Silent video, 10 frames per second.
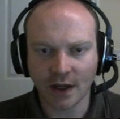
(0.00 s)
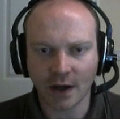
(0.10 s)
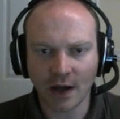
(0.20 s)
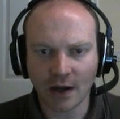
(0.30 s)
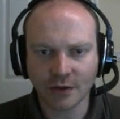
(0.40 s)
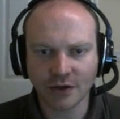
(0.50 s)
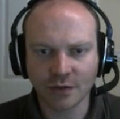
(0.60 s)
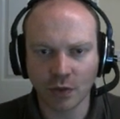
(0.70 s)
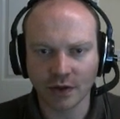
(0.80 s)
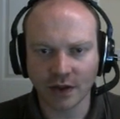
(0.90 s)
Now, how
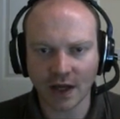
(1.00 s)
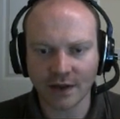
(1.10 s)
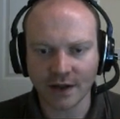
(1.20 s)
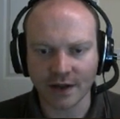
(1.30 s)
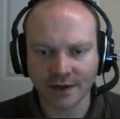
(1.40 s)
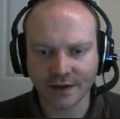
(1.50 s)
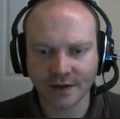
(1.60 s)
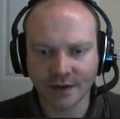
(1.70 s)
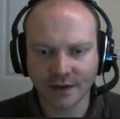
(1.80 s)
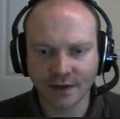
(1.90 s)
does one get this?